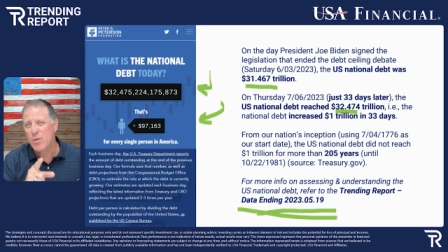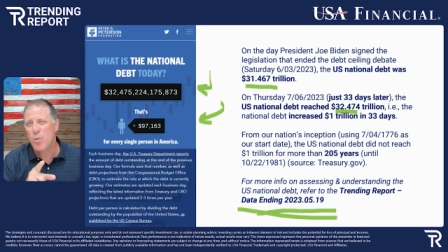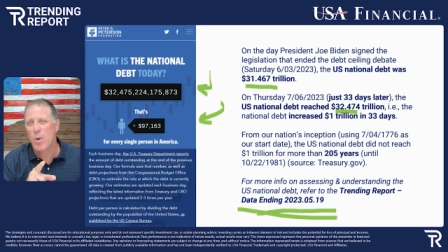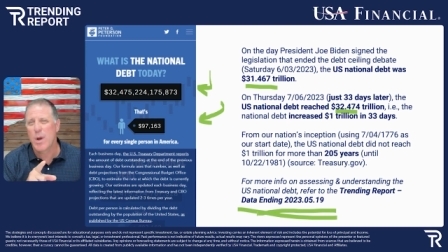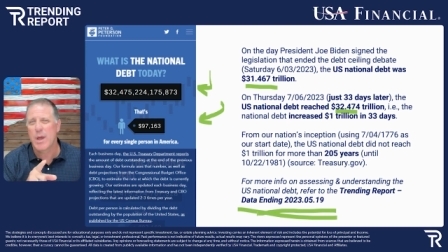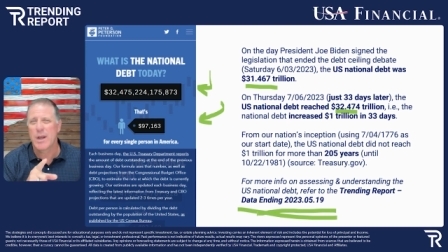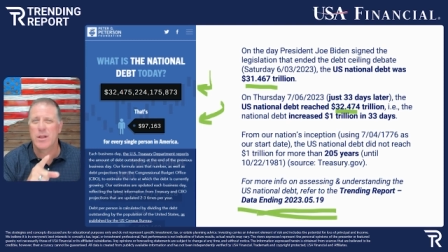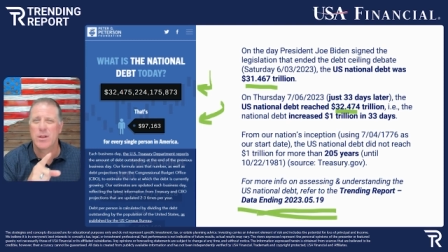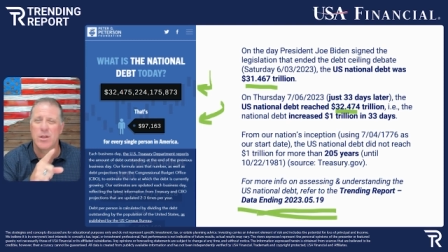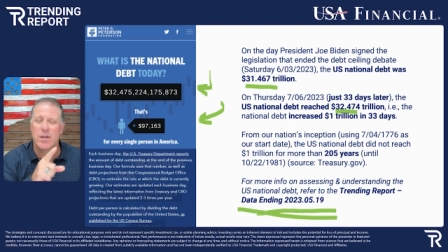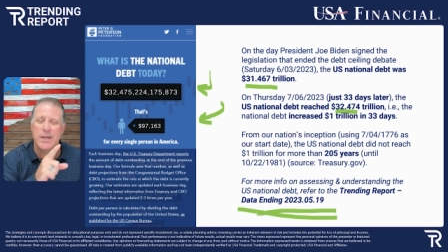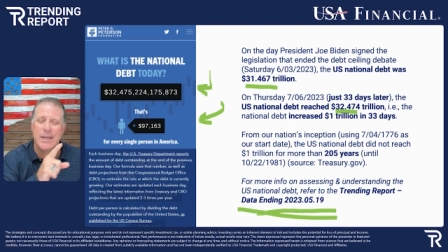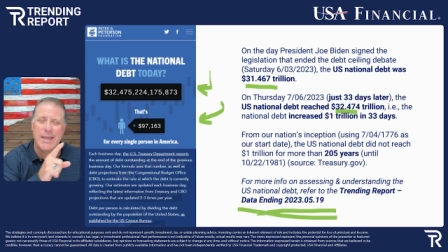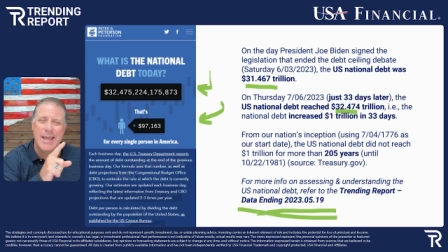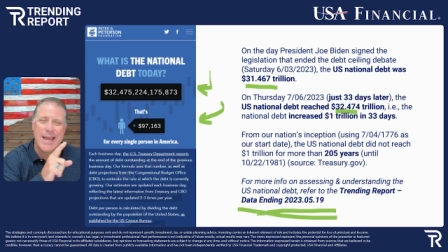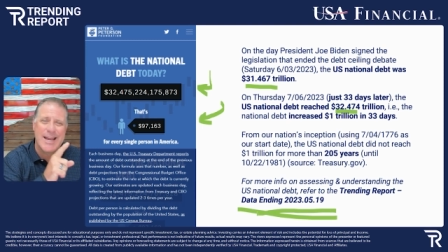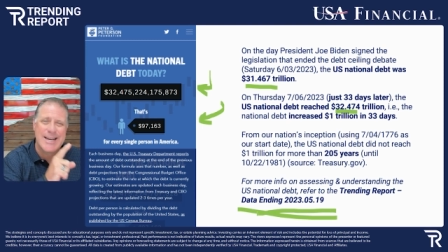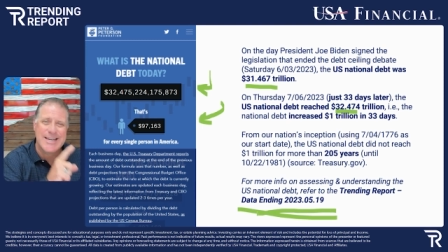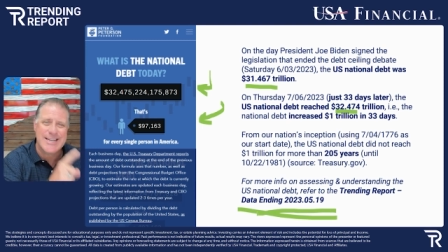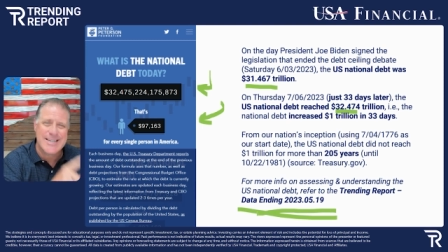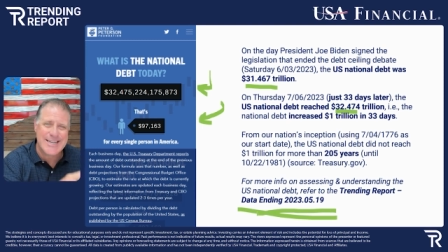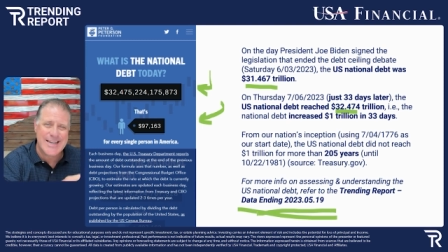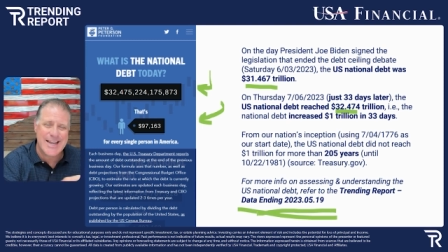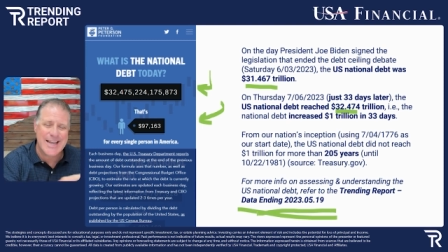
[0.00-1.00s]
want to look
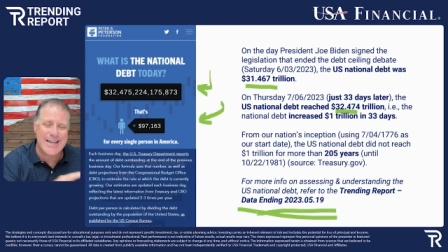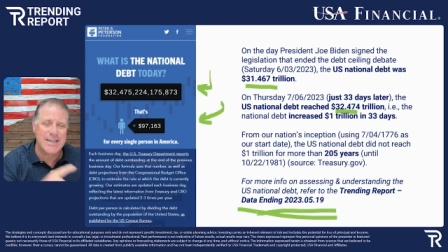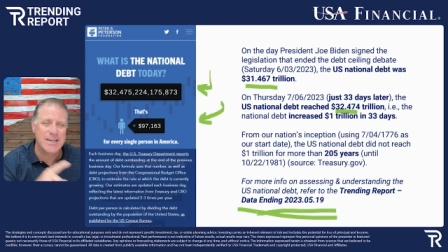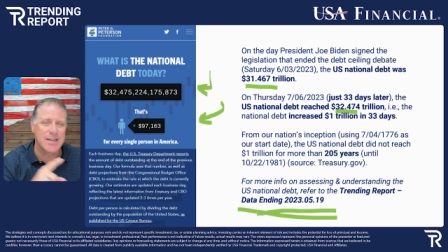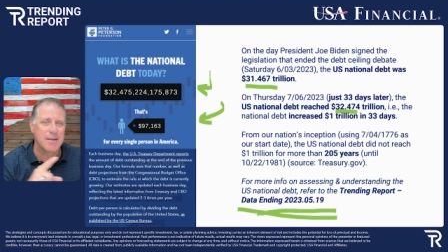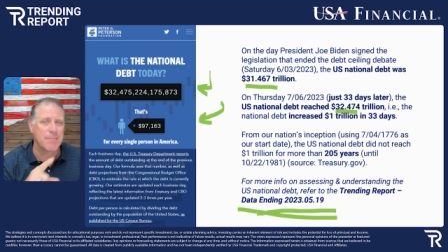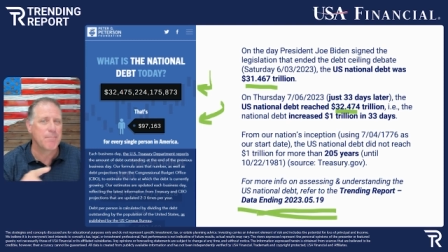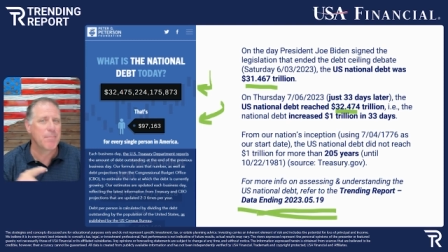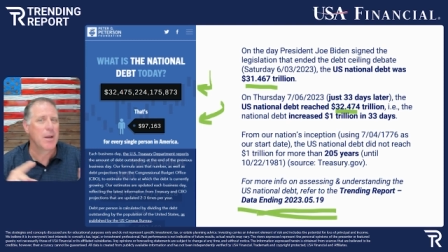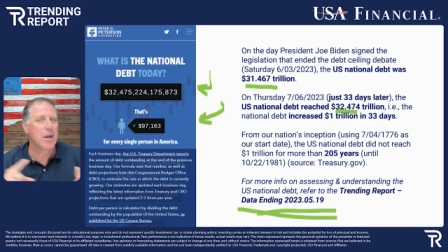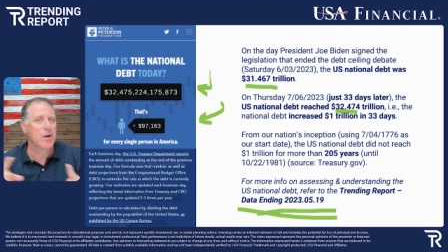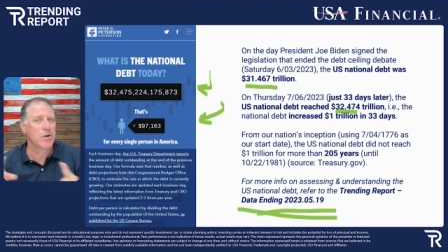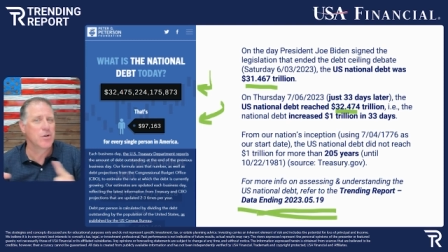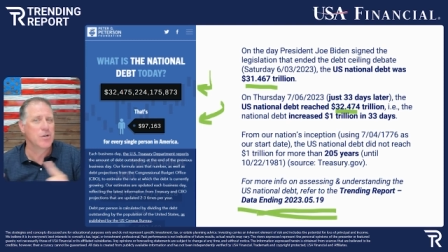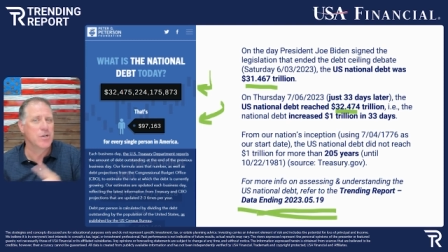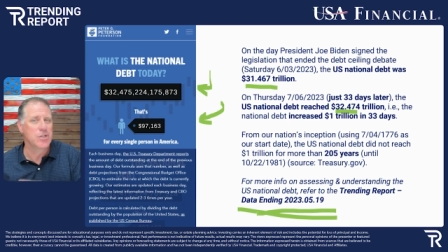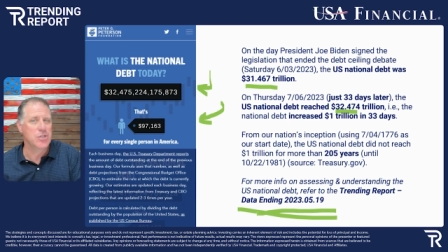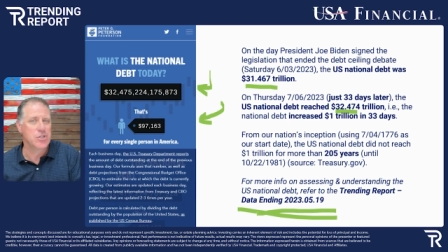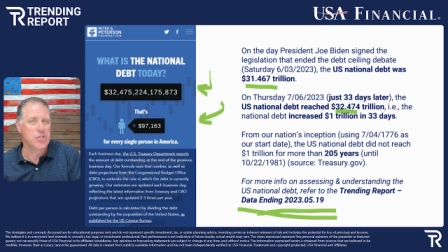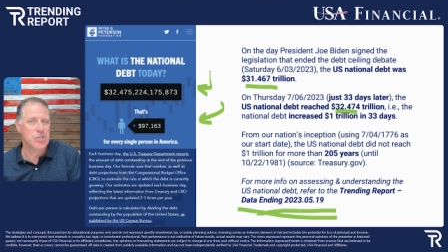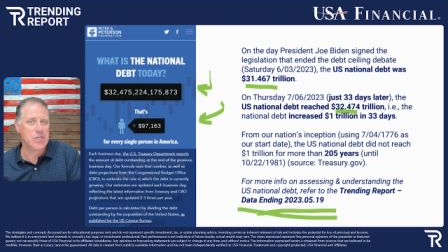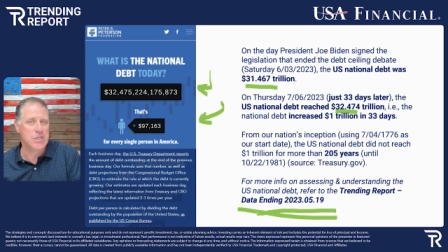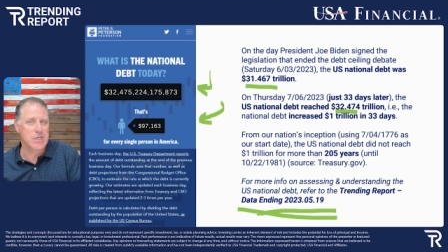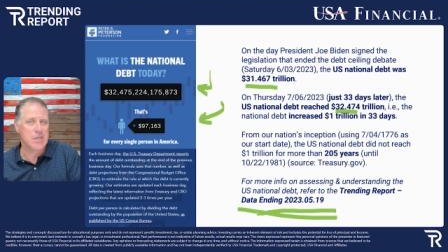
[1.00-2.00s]
at debt compared
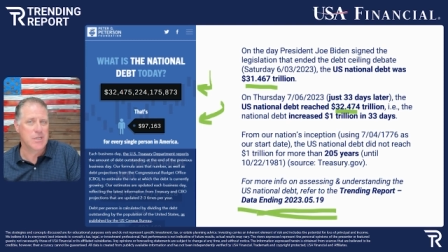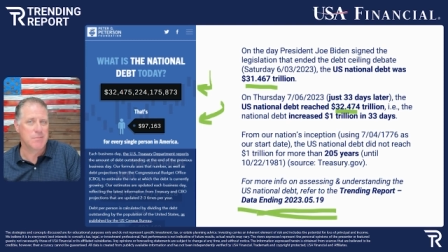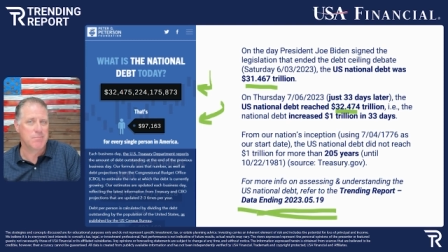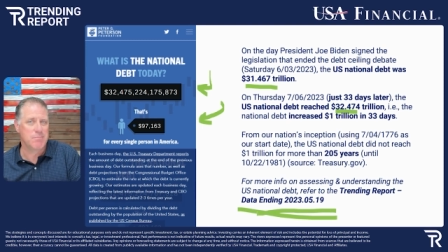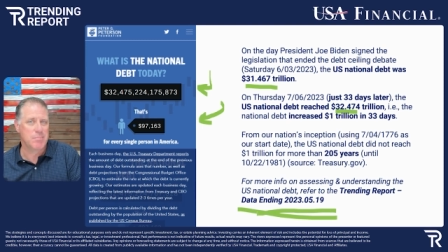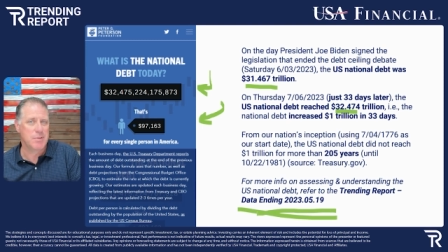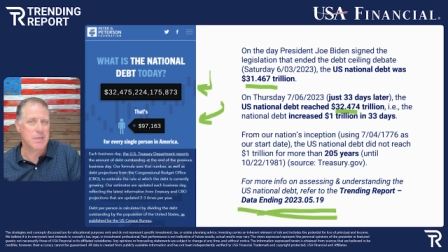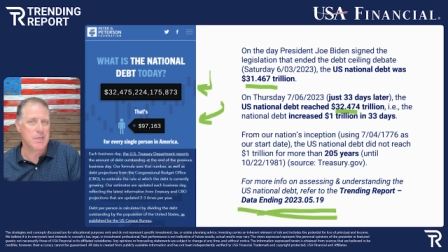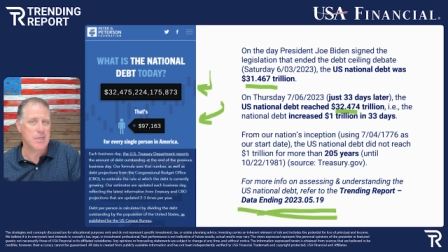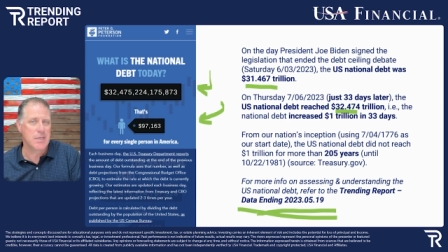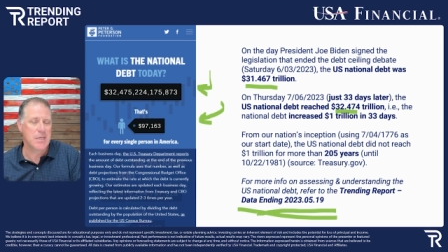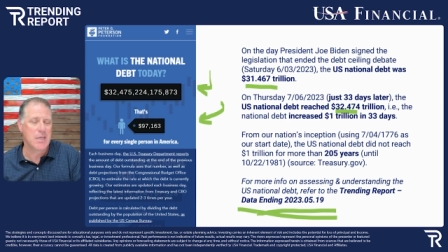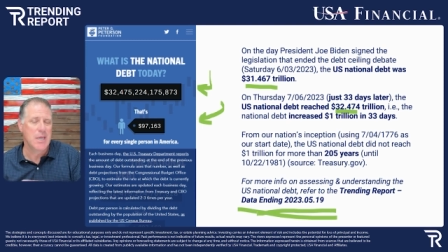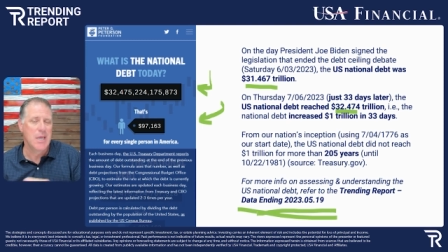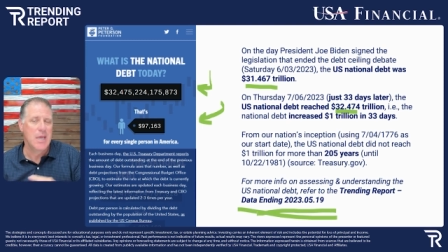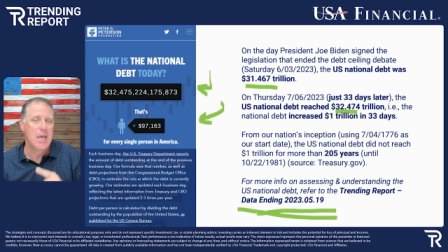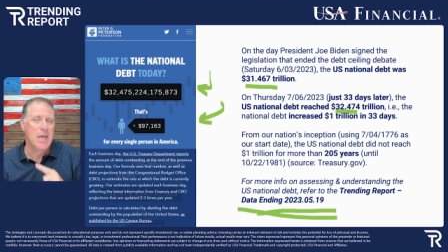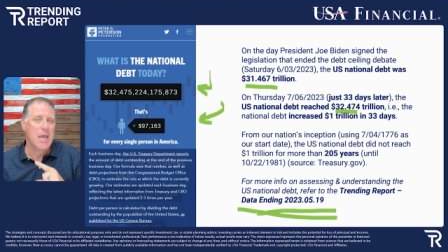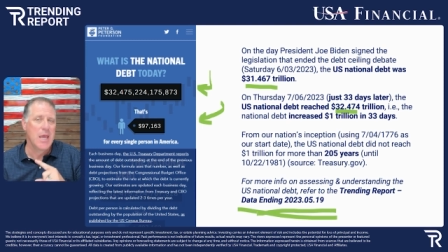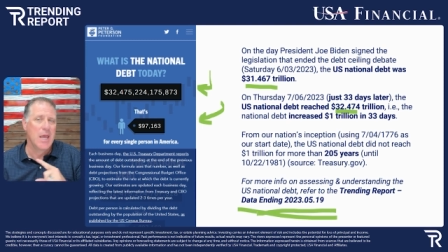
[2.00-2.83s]
to GDP